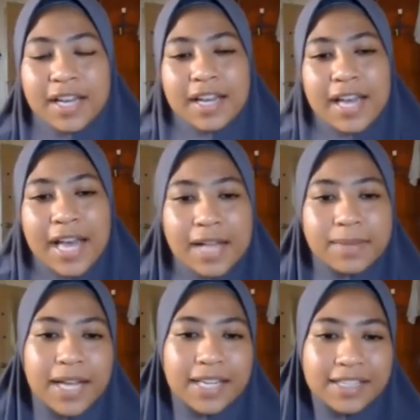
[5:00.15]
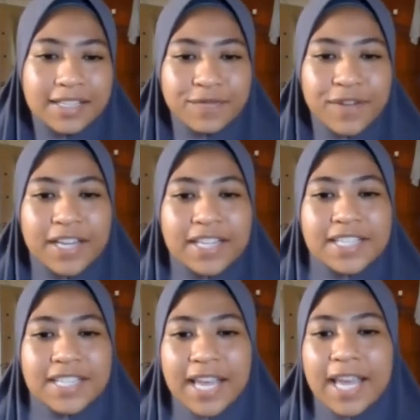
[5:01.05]
help identify the
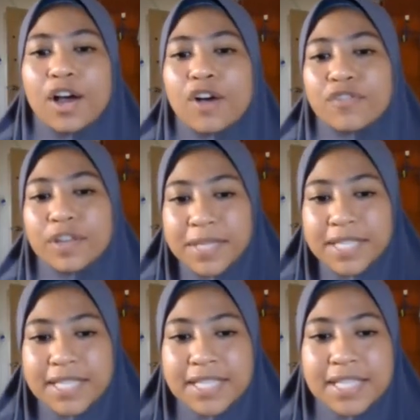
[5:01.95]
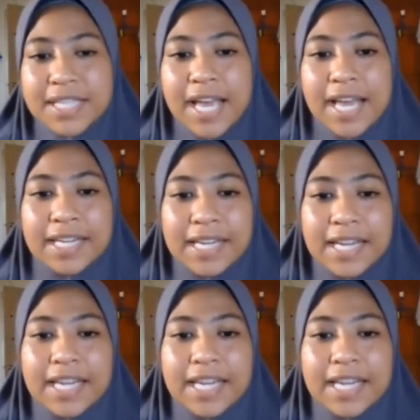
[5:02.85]
scale of emergency and clean-up